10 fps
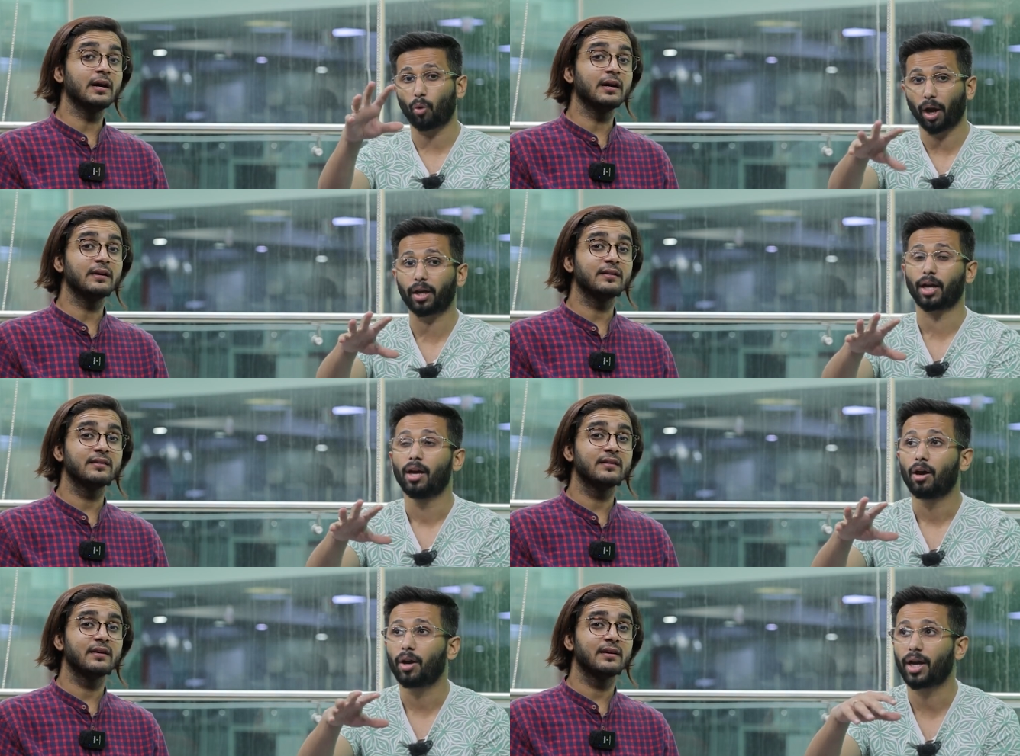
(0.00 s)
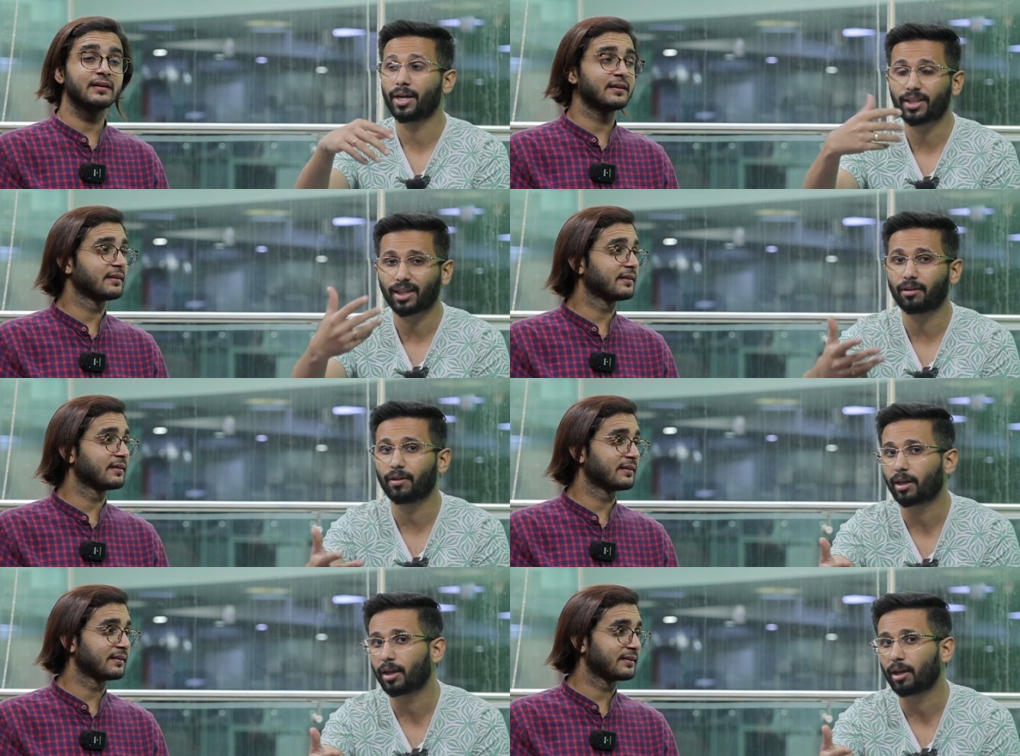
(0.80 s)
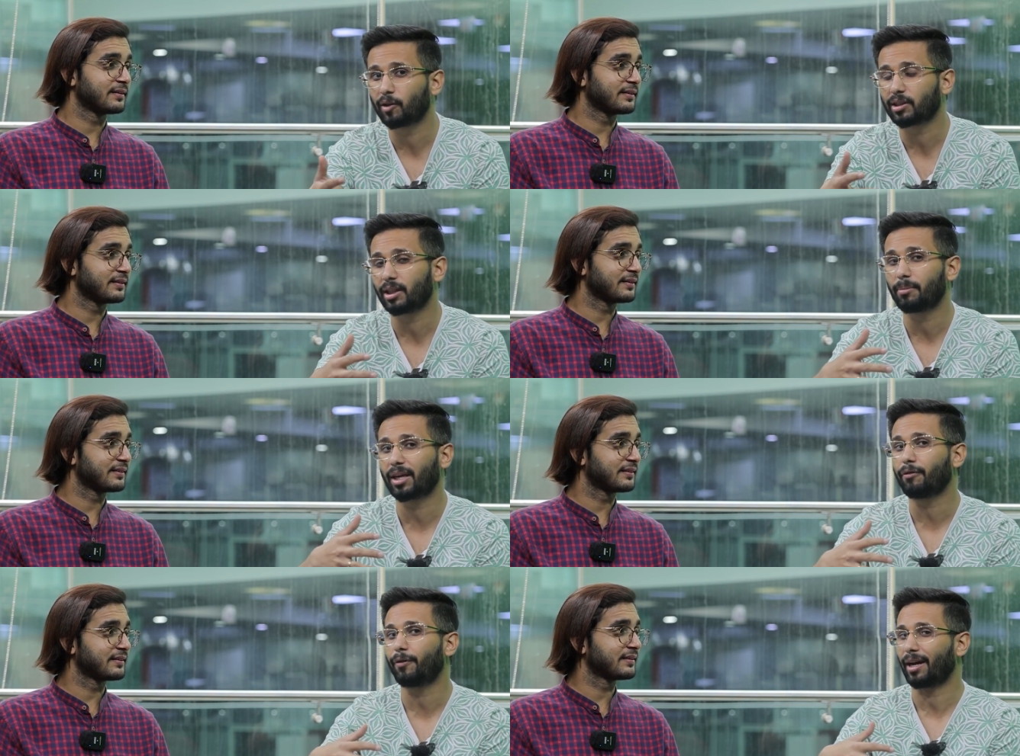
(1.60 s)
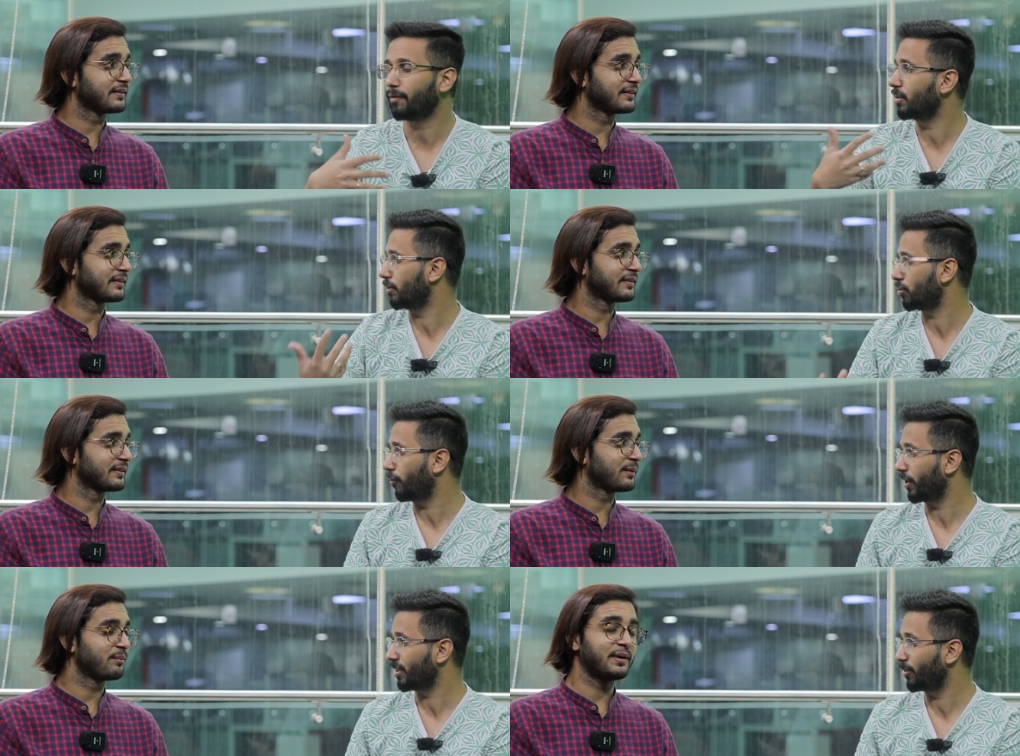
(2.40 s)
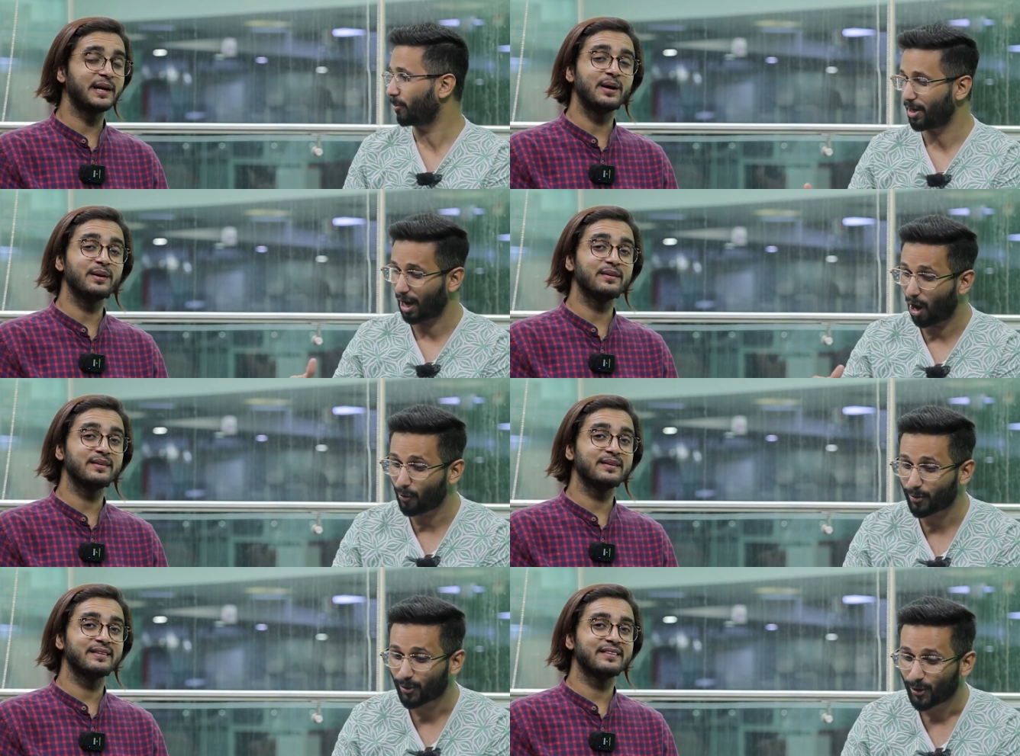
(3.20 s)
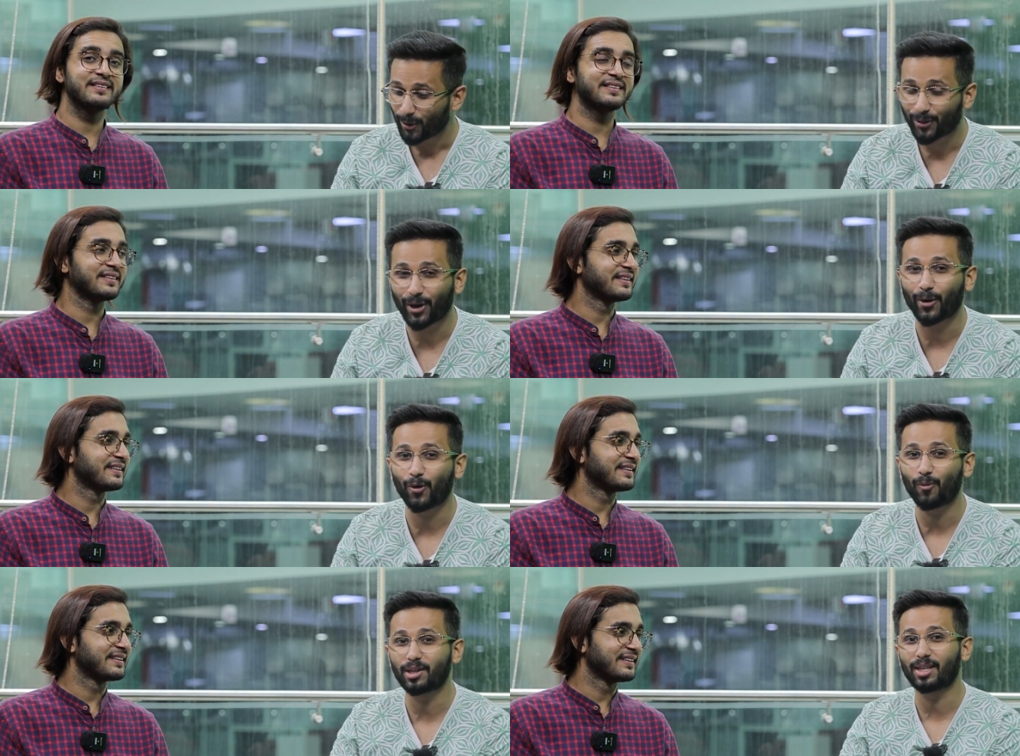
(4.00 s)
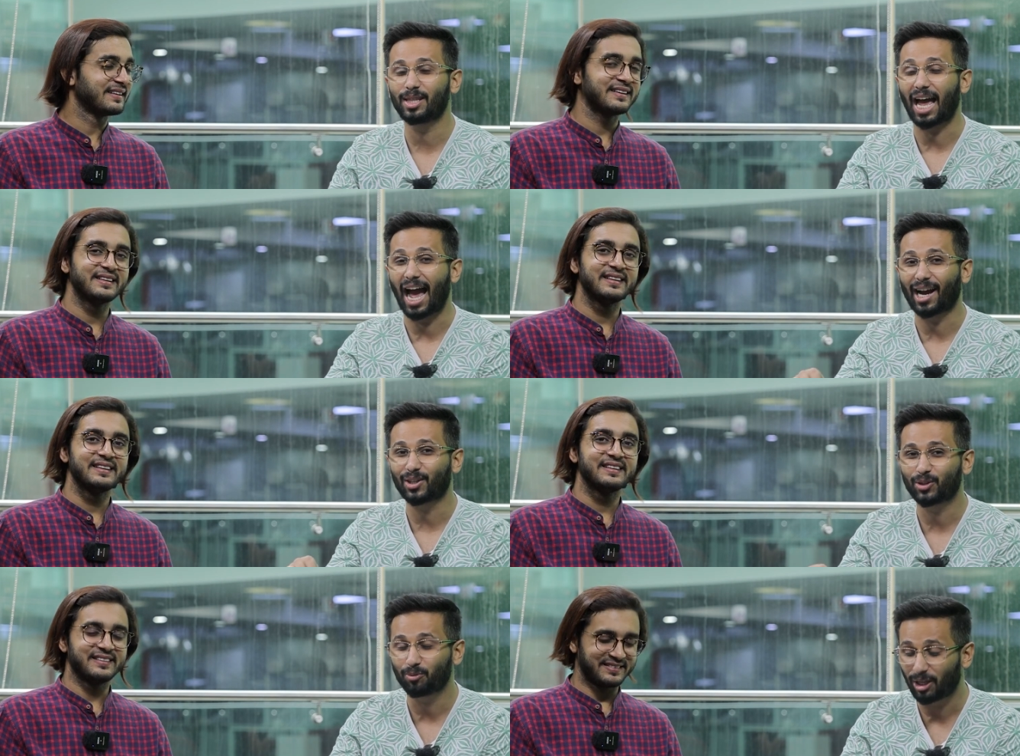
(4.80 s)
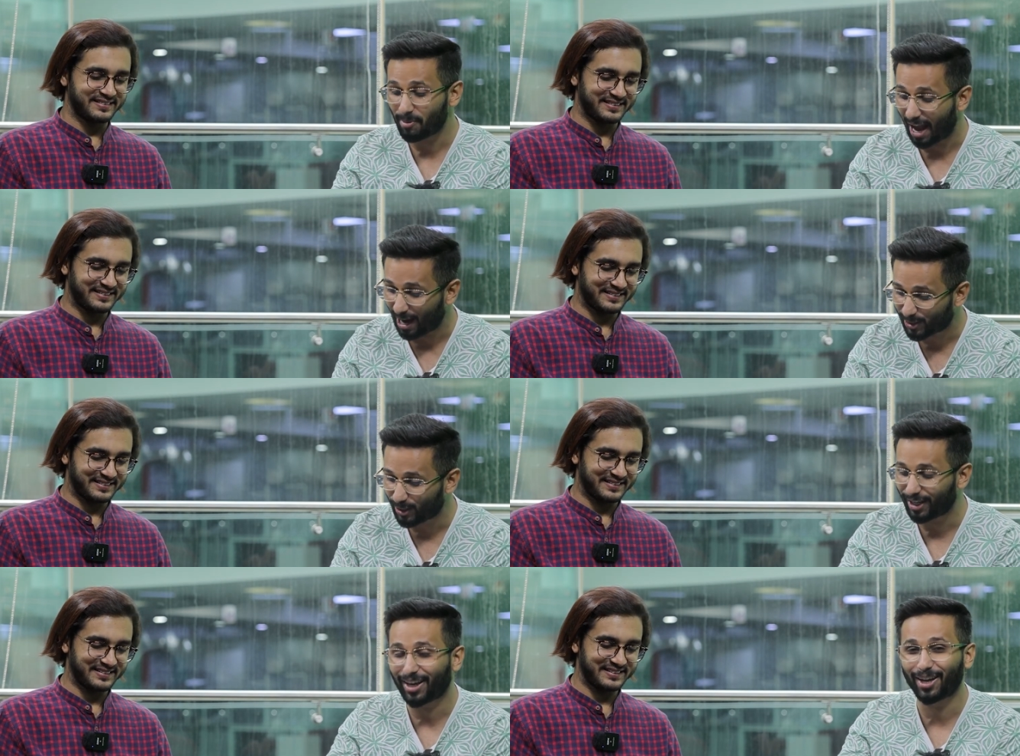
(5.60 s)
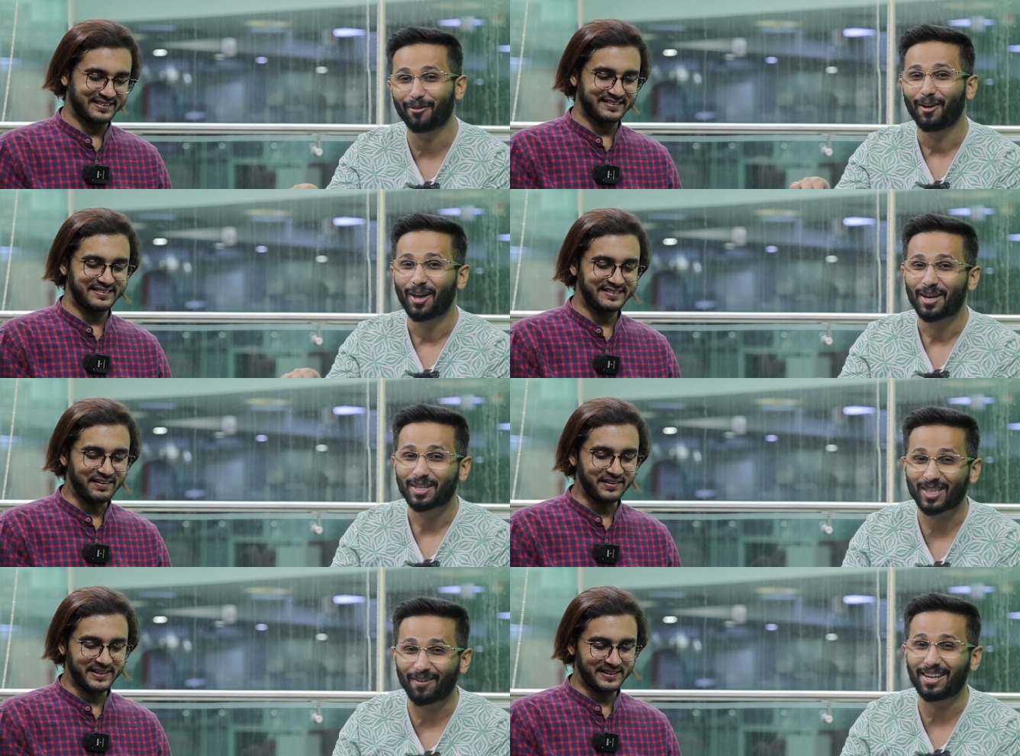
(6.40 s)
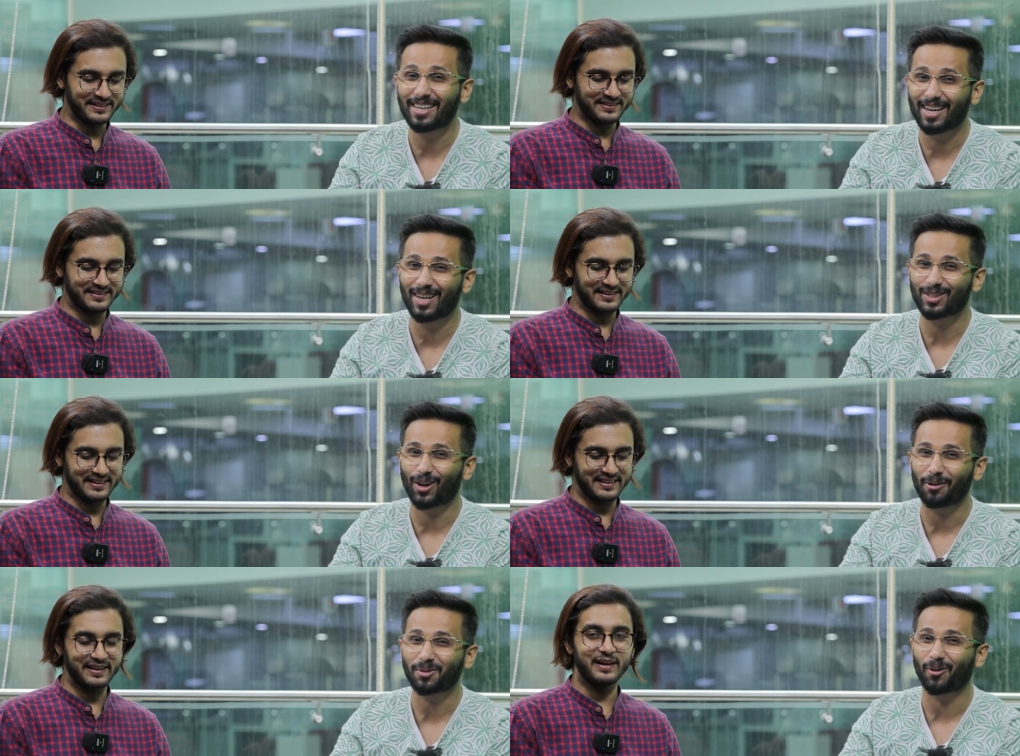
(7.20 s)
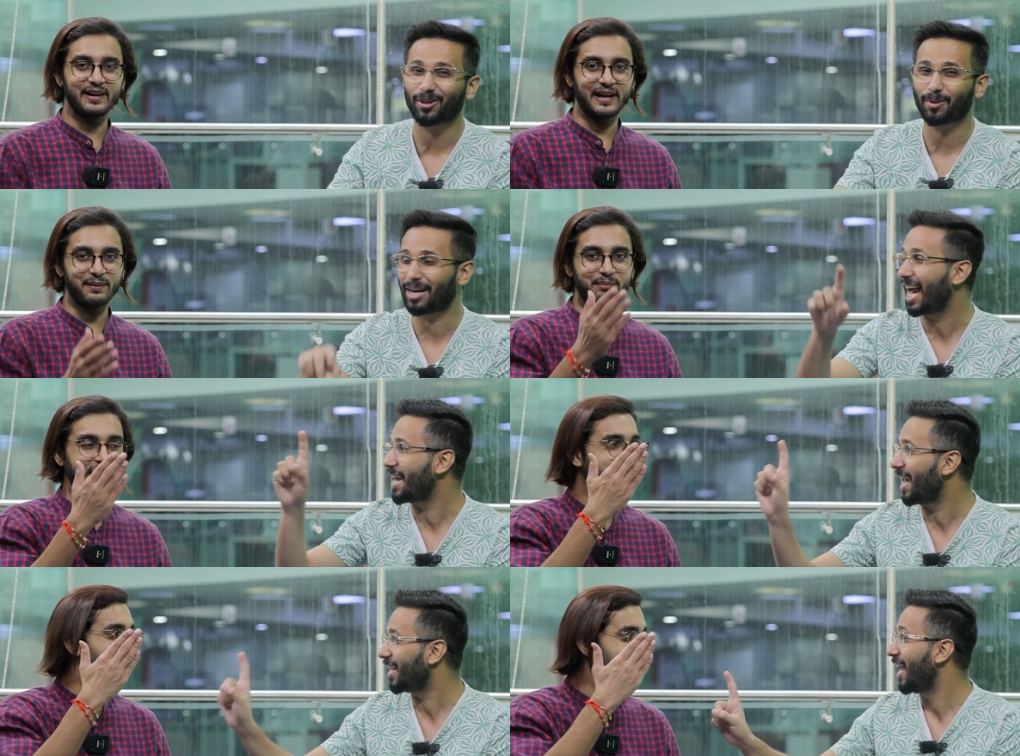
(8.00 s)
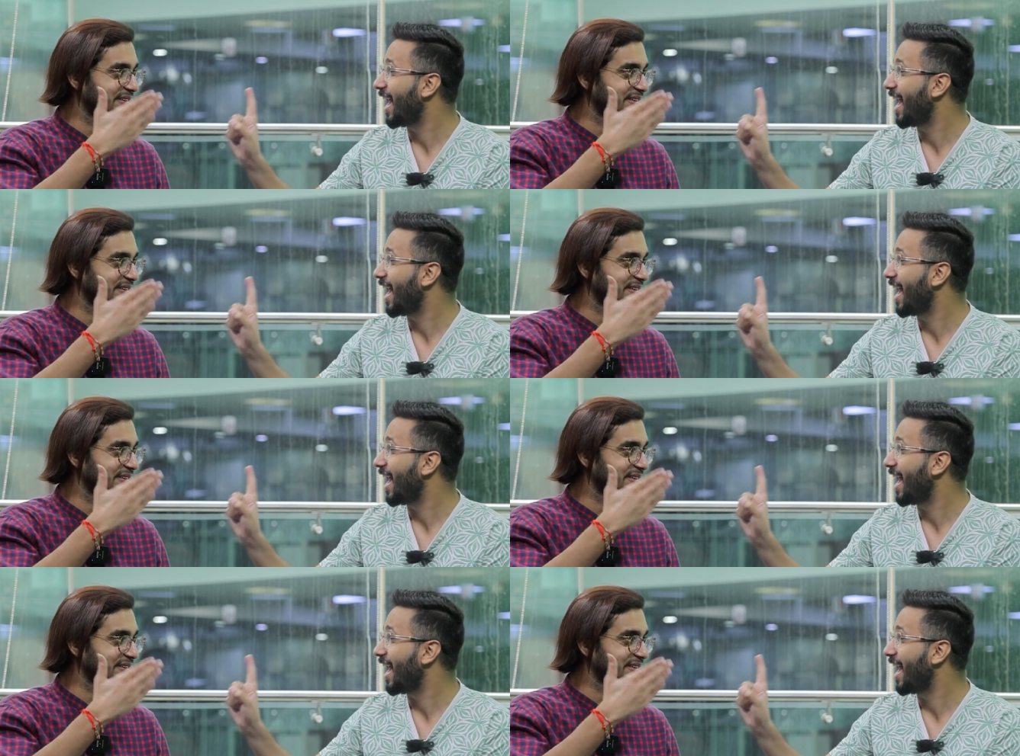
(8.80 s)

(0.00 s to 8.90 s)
Speaker 1: yeah, yeah, what initially we were hearing was that they may give five years of software support, but, but now there are rumors that they act they may actually give seven, seven years. years. of software like supply.